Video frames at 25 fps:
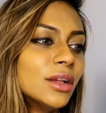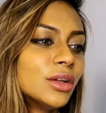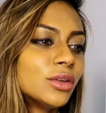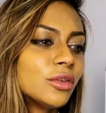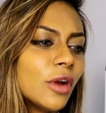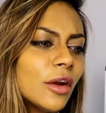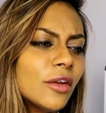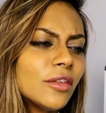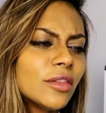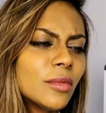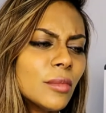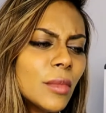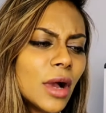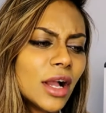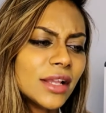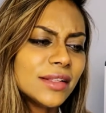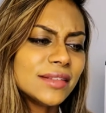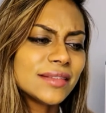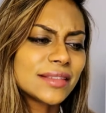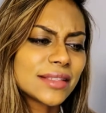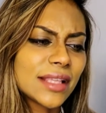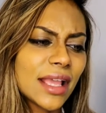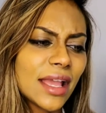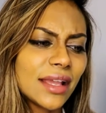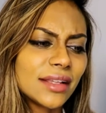Growth
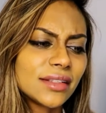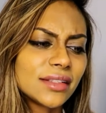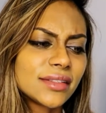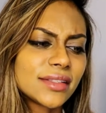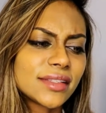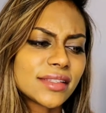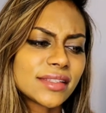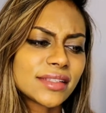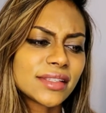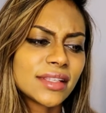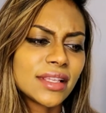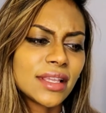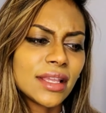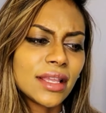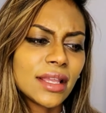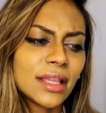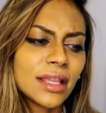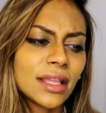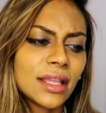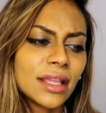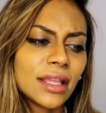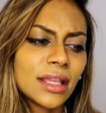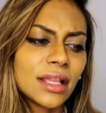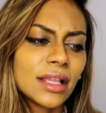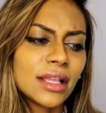mindsets
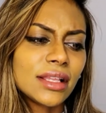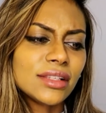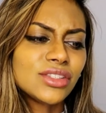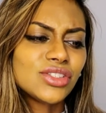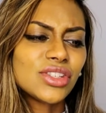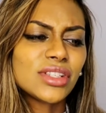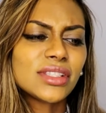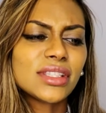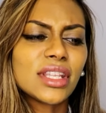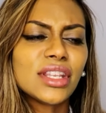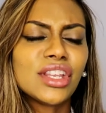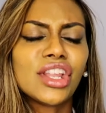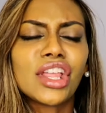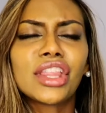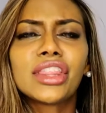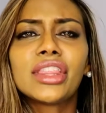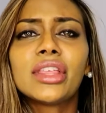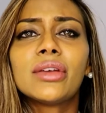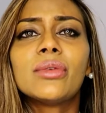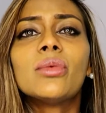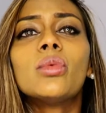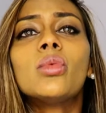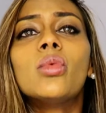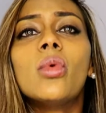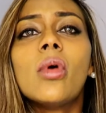is just
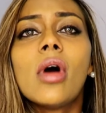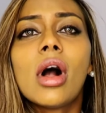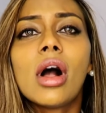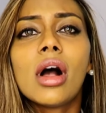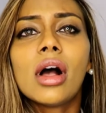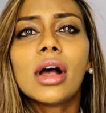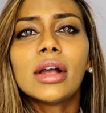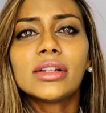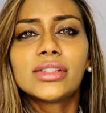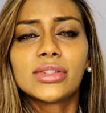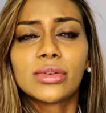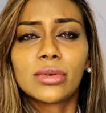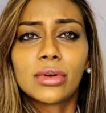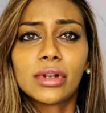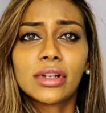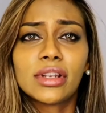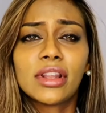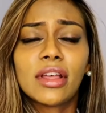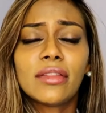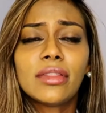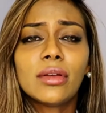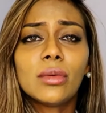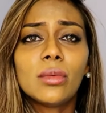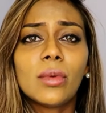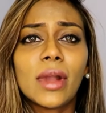another word or
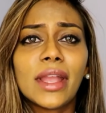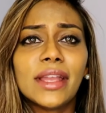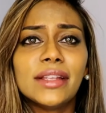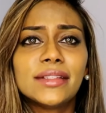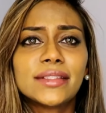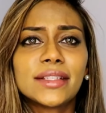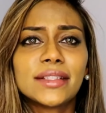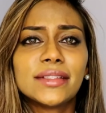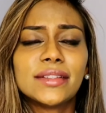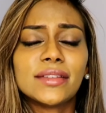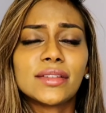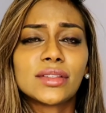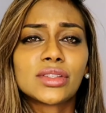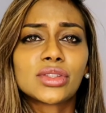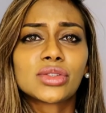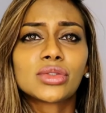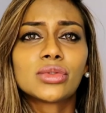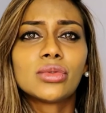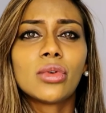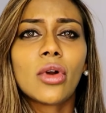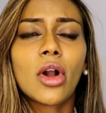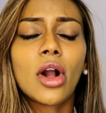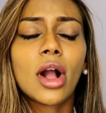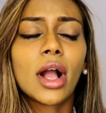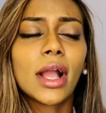another way to
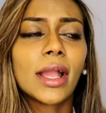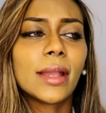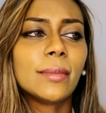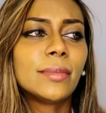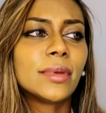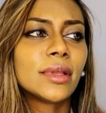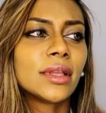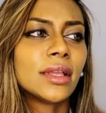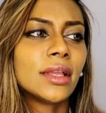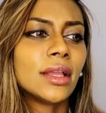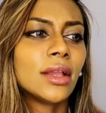describe